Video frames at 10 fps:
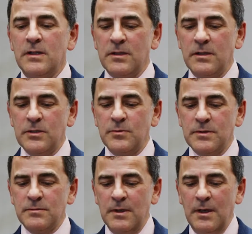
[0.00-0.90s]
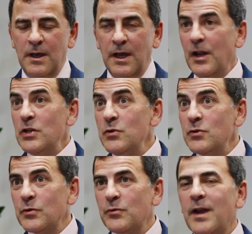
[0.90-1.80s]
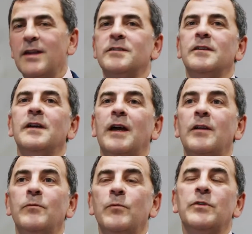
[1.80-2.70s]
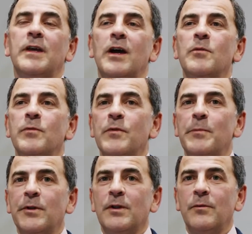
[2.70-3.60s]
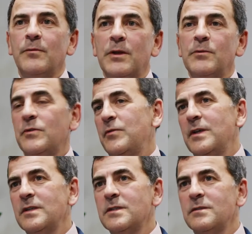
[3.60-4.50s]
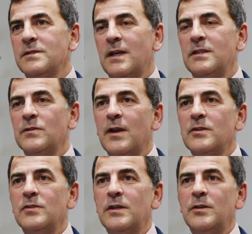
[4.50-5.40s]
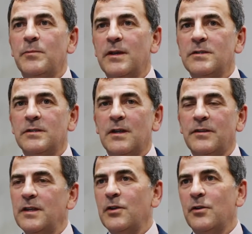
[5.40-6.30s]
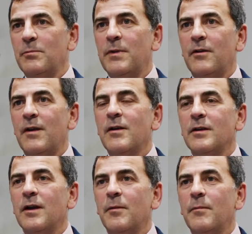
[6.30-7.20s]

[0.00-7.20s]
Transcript: So this was an unusual fracture, and with the help of a model, it was fixed satisfactorily, and the patient, I think, got a better outcome.